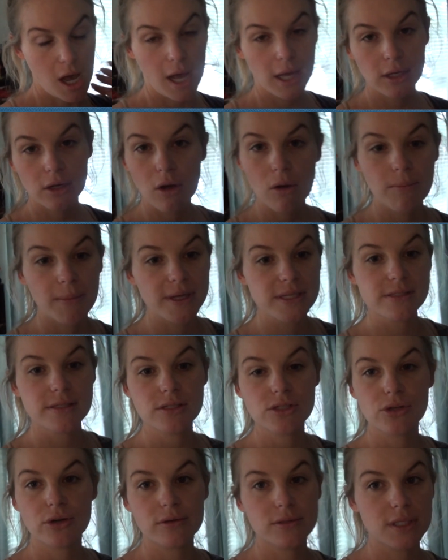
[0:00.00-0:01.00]
I called my
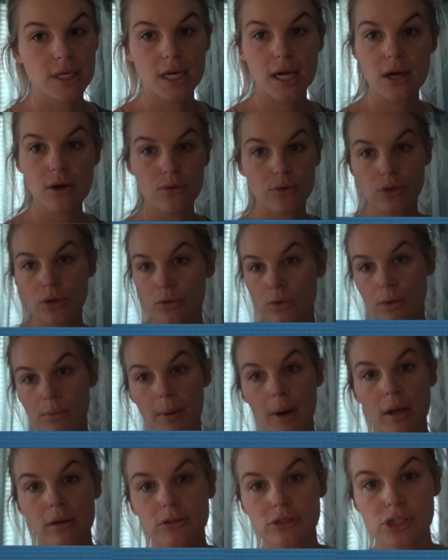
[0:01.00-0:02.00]
sister. I was like, I oh, owe you an
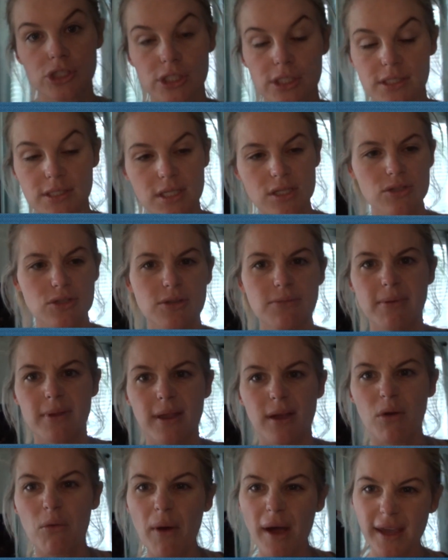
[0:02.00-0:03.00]
apology because I used to be
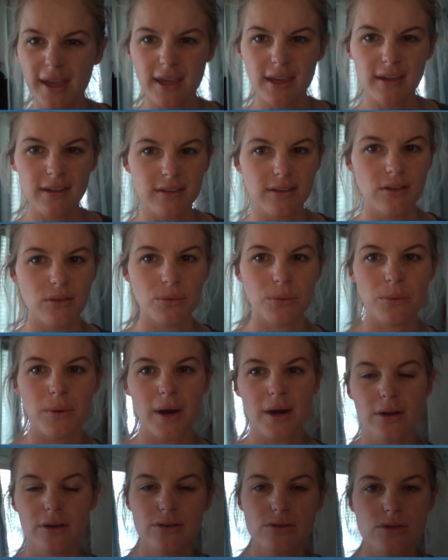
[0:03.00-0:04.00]
like, why can't? You,
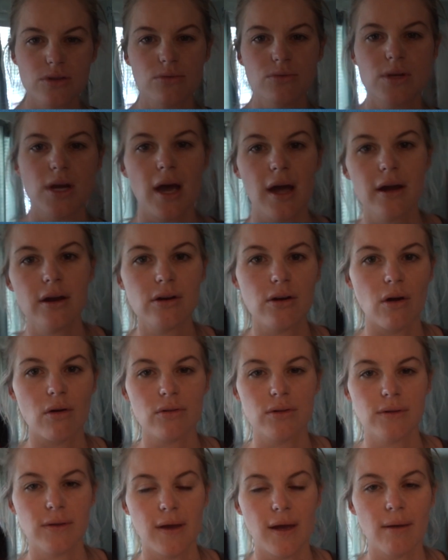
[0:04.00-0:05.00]
why are you so tired all
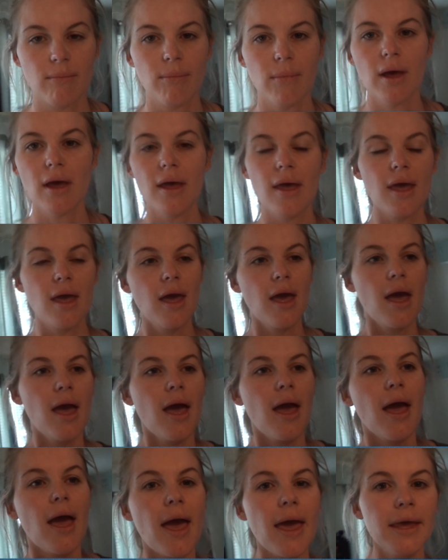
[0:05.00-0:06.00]
the time?
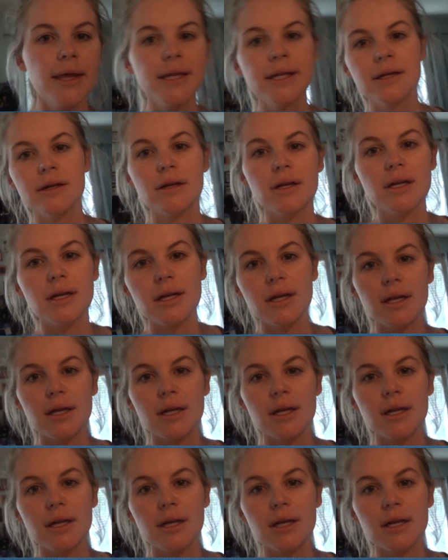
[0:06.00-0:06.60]
And